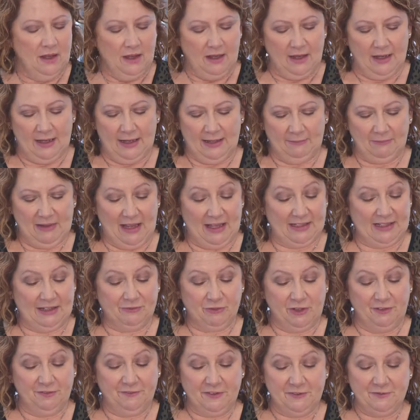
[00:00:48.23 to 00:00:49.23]
And
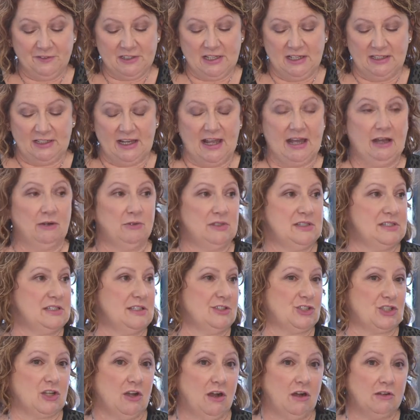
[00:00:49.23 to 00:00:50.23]
every 15 hours, a
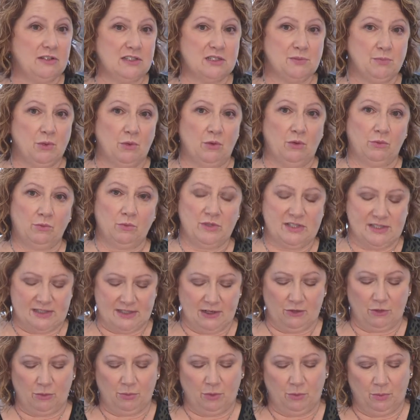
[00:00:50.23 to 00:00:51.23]
child is born with
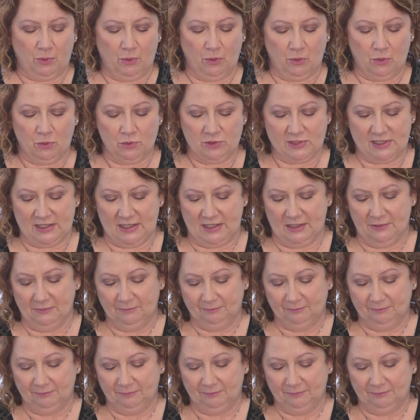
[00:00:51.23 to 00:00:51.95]
cerebral palsy.